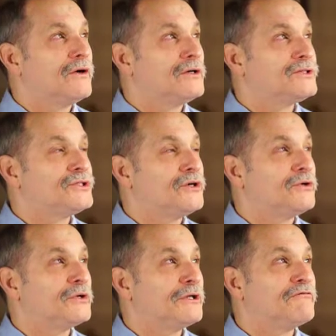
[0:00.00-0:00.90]

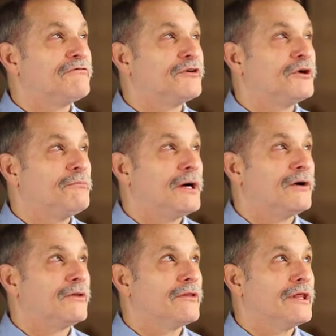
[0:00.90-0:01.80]
also infer
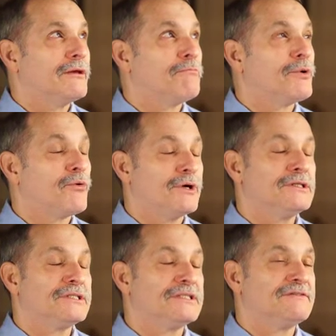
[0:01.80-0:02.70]
about the
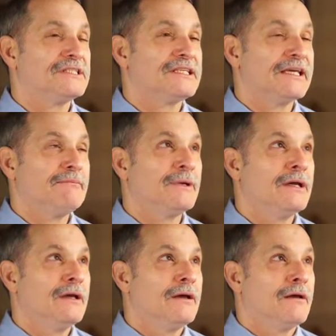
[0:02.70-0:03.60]
importance of sleep
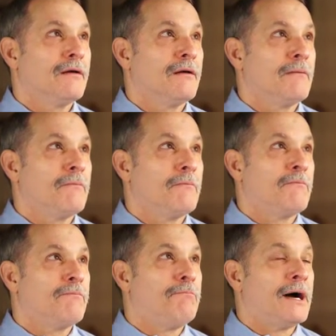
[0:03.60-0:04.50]

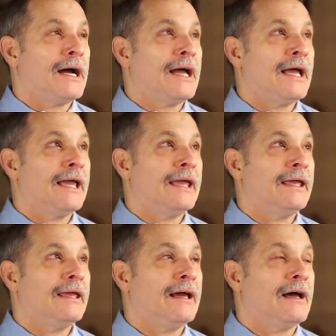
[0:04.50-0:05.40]

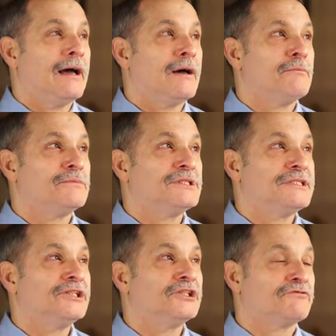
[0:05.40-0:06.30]
by
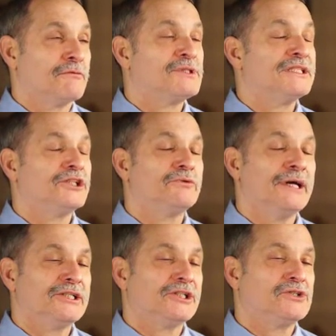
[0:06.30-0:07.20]
from
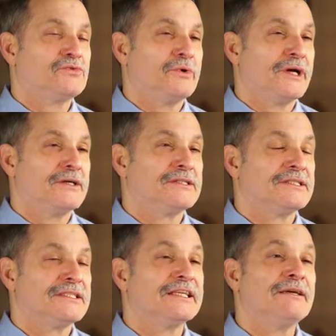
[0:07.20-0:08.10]
situations where
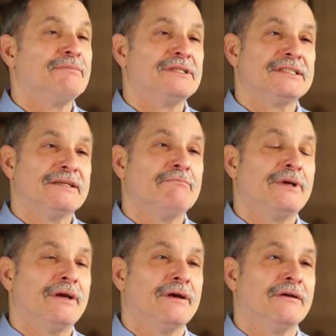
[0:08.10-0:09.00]
sleep is
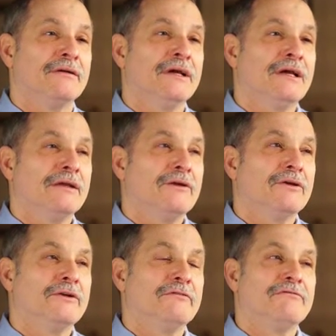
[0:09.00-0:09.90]
impaired. You
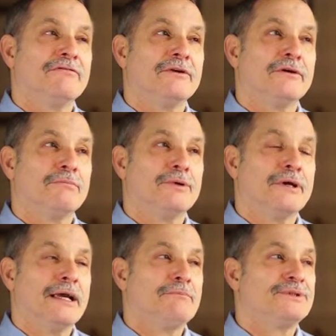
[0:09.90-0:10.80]
could infer
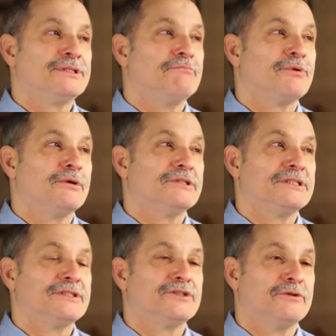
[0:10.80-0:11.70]
perhaps
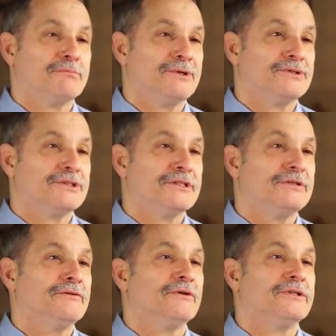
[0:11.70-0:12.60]
importances to a
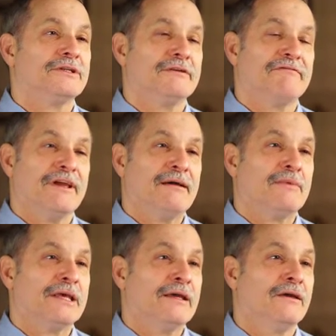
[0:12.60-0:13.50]
person or to the
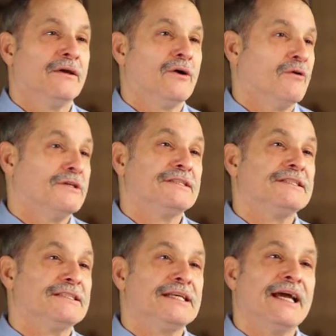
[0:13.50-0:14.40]
family or to
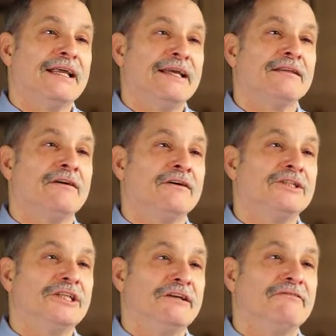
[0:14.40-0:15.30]
society at
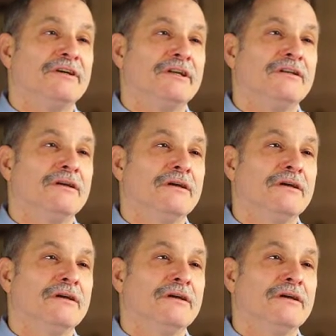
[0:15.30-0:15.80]
large even.